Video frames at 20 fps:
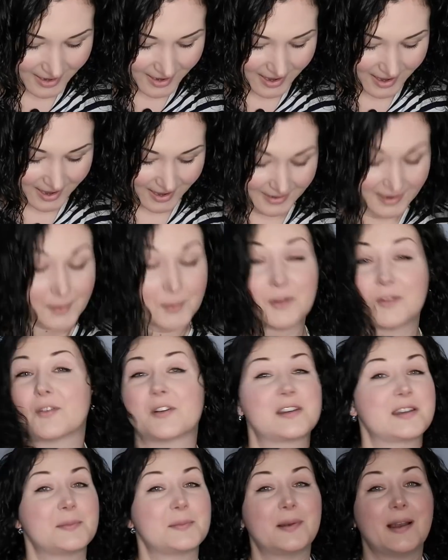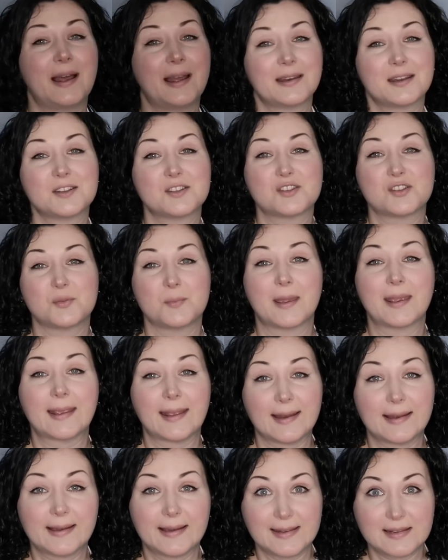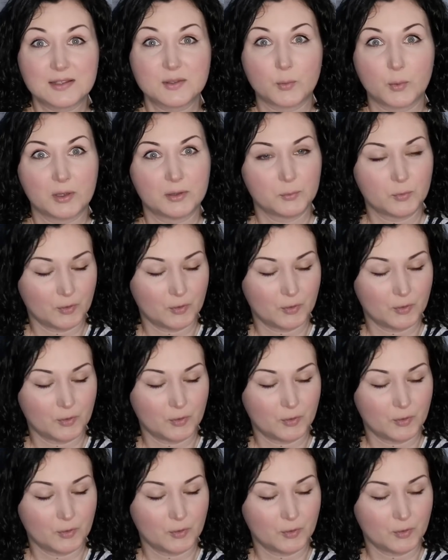and I'm already planning to make at least one